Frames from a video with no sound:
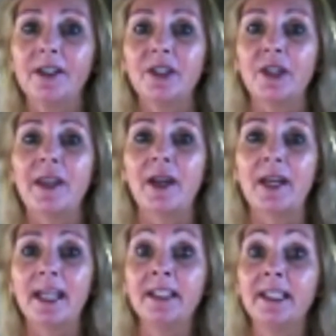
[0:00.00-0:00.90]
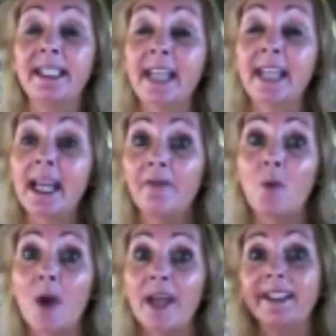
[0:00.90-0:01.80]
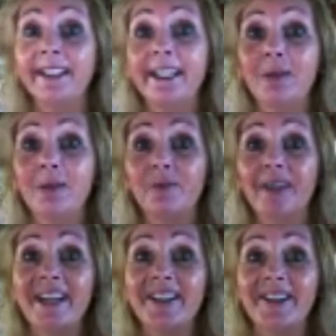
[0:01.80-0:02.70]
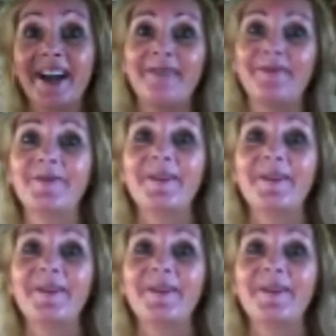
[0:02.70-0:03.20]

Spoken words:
so that instead of one little raindrop,